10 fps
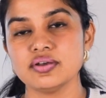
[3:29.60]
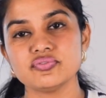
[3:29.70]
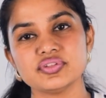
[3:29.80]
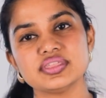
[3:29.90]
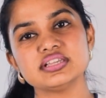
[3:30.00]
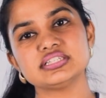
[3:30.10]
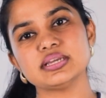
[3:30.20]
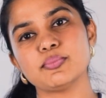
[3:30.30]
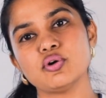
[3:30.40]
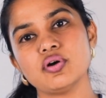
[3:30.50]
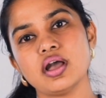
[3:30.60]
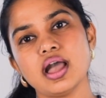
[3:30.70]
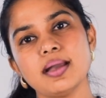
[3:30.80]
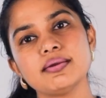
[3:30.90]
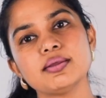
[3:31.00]
For this demo,
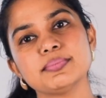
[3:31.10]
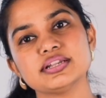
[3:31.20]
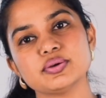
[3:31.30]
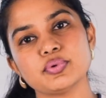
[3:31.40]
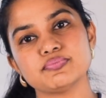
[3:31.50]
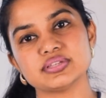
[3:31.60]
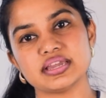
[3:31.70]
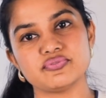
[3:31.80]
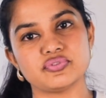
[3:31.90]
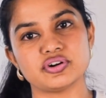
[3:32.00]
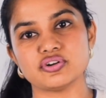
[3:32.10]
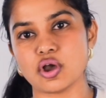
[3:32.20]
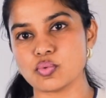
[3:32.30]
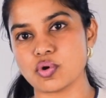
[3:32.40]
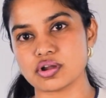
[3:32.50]
I'm going to build a website for a
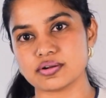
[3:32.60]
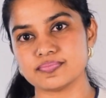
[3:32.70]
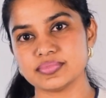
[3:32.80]
dog walker.